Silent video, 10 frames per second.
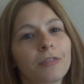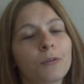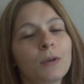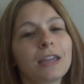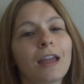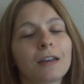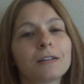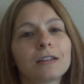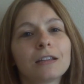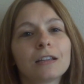the
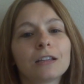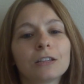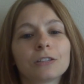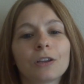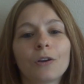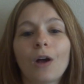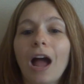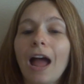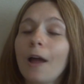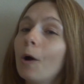weekend. So
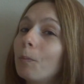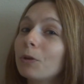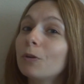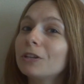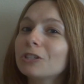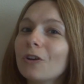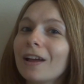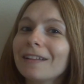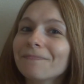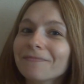I hope you enjoy.